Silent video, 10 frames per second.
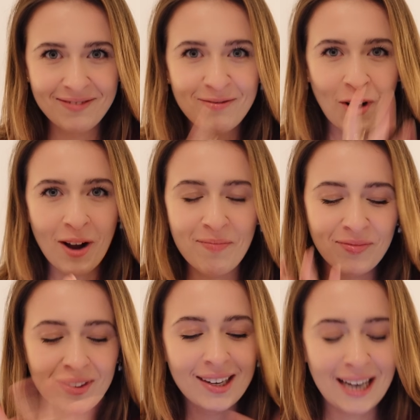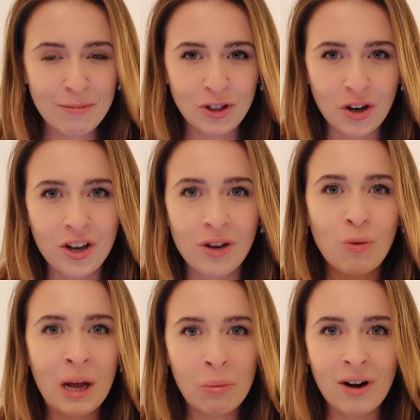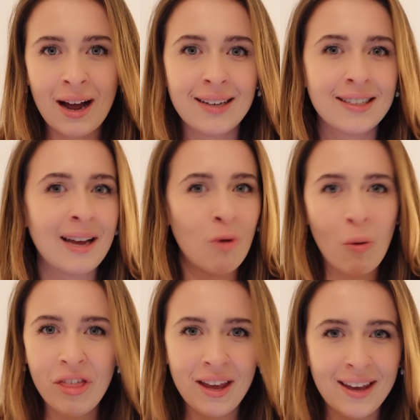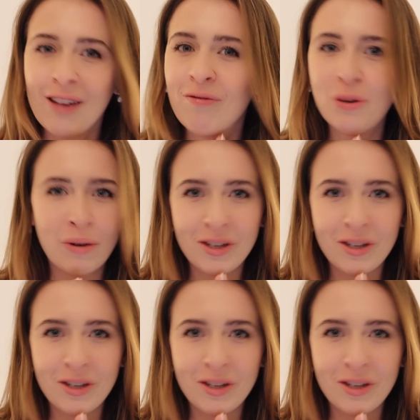Right, let me show you where we're at and what we're thinking for twenty